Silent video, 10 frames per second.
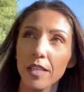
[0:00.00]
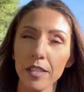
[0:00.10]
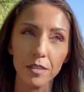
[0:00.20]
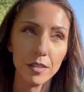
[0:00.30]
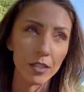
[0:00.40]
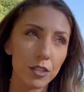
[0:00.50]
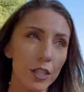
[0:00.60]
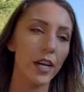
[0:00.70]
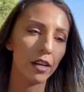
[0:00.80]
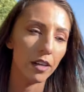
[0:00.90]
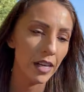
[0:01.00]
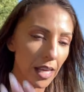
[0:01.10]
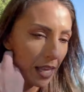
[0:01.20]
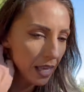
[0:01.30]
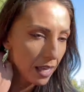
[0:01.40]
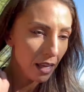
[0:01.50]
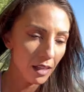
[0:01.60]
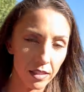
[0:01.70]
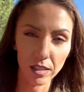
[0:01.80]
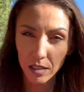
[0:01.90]
I do this trail,
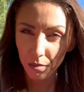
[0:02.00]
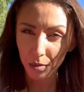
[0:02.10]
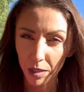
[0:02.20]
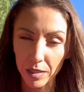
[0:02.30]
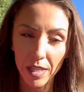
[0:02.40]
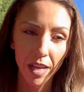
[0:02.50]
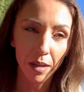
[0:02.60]
it's gonna take me all day.